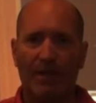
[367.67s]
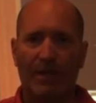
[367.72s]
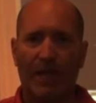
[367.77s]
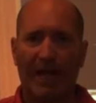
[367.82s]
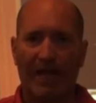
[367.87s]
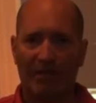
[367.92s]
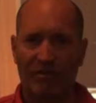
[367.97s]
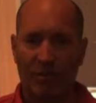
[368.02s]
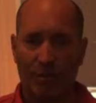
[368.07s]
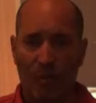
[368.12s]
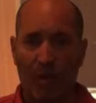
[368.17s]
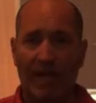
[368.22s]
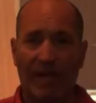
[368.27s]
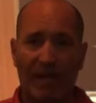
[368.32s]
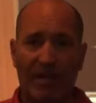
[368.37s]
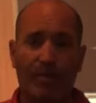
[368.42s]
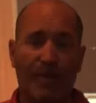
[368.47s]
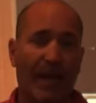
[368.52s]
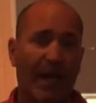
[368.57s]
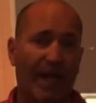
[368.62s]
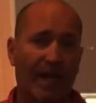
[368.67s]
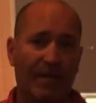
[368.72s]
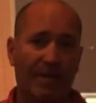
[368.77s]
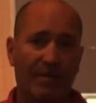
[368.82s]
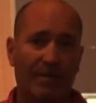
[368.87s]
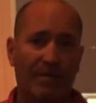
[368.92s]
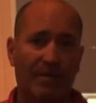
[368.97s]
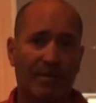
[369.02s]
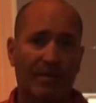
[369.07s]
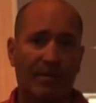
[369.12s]
as a wedding band.
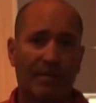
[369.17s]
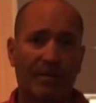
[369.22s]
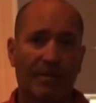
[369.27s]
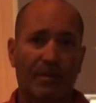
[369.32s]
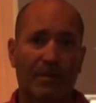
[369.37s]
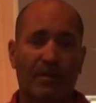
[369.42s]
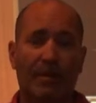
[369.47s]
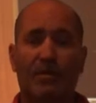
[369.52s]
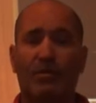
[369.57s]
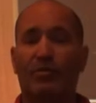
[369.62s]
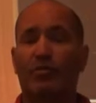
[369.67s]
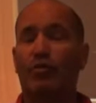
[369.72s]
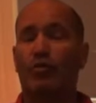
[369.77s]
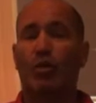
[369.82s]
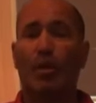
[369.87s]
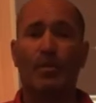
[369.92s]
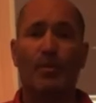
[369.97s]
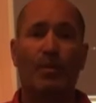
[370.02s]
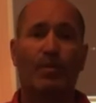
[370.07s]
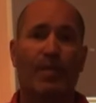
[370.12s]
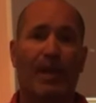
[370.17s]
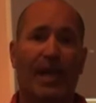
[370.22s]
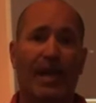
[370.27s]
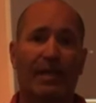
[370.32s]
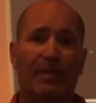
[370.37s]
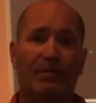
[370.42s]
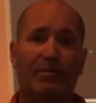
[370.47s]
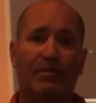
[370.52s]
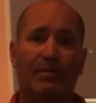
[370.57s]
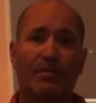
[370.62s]
There's tribute
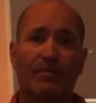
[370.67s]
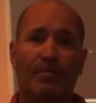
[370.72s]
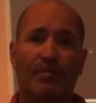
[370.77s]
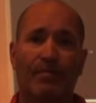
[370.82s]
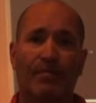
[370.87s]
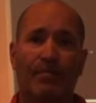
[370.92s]
bands.